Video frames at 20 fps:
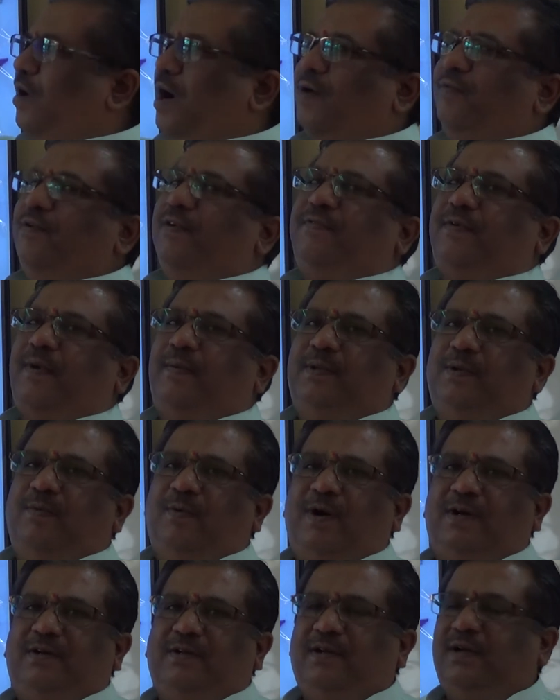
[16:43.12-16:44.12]
away from the
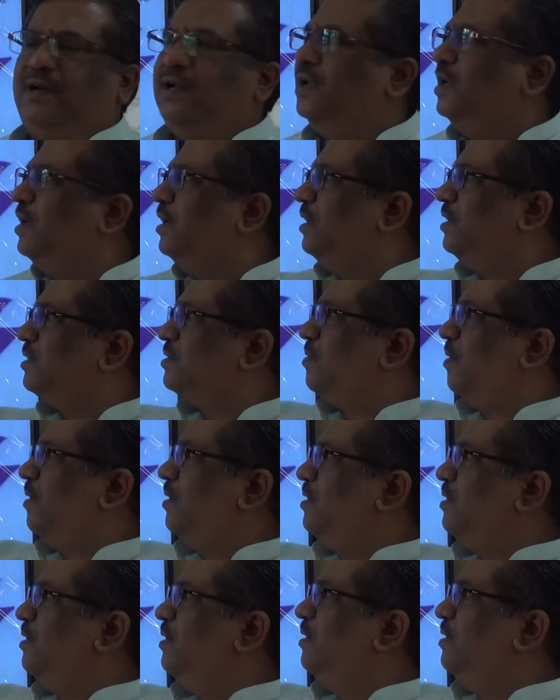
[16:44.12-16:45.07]
water is called